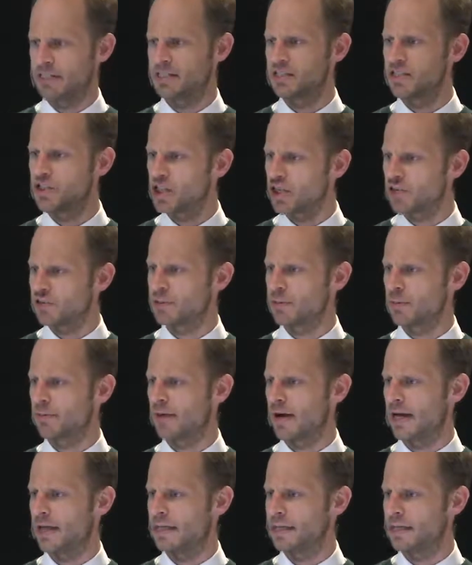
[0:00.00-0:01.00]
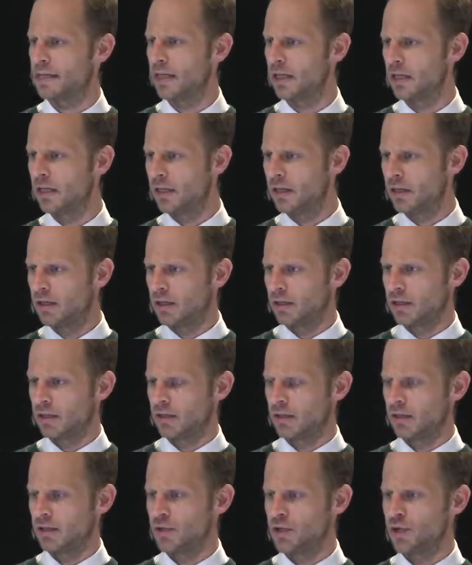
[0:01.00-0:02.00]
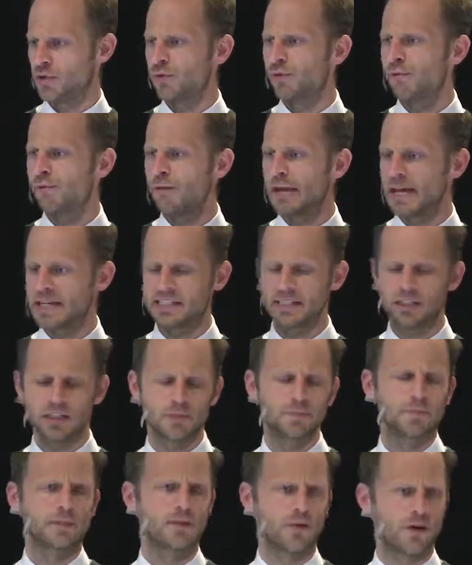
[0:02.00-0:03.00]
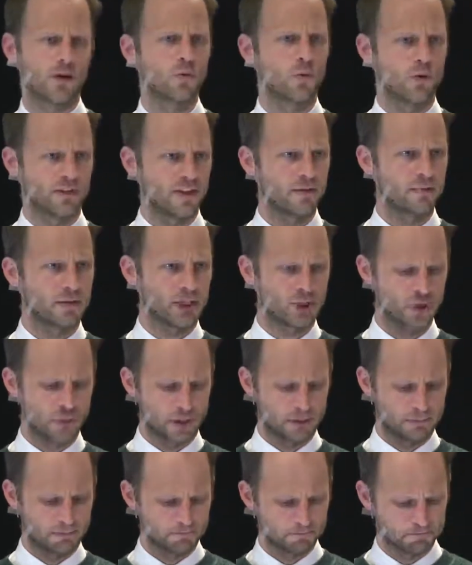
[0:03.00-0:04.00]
and service providers to reflect a little bit on what they've been doing